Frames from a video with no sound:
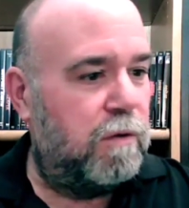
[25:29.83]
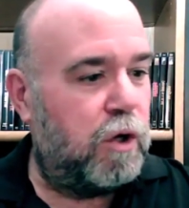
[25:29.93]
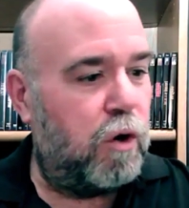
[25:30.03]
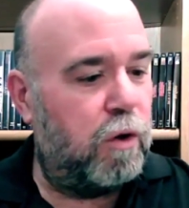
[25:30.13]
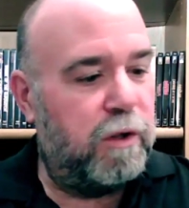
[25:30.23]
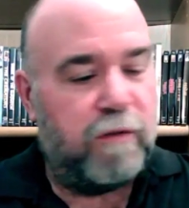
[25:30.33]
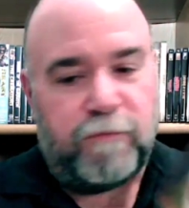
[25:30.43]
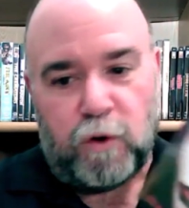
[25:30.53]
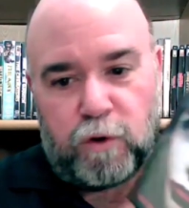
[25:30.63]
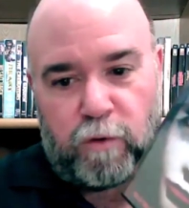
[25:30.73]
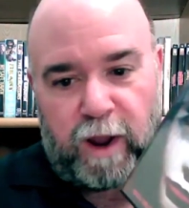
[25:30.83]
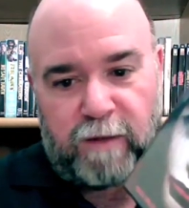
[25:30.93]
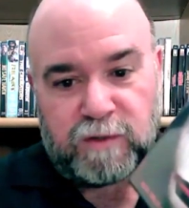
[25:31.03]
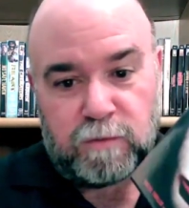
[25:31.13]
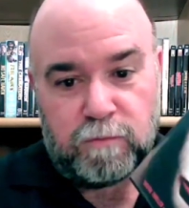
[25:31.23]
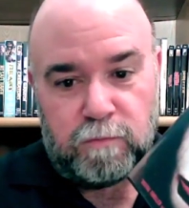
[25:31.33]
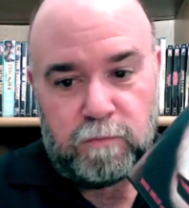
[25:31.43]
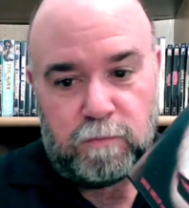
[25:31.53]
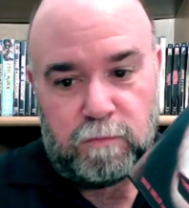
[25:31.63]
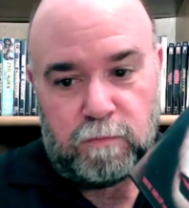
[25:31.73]
The Girl in the Photographs,
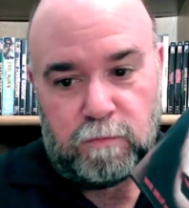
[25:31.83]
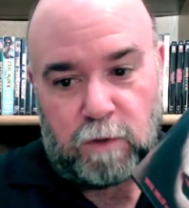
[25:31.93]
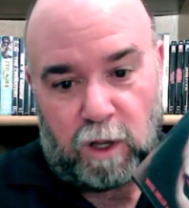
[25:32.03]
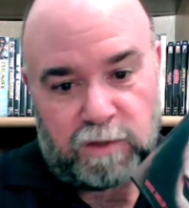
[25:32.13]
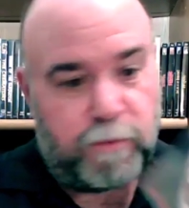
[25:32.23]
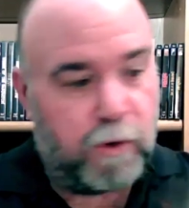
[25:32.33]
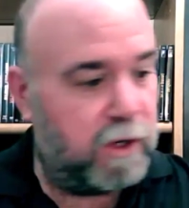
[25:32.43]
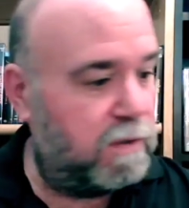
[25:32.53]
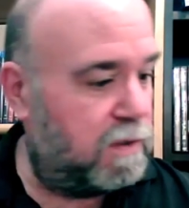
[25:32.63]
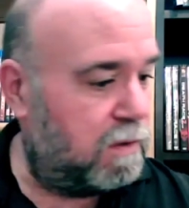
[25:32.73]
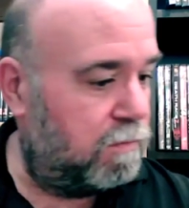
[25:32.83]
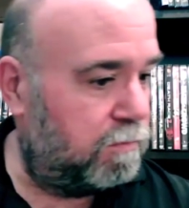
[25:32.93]
Oz Perkins,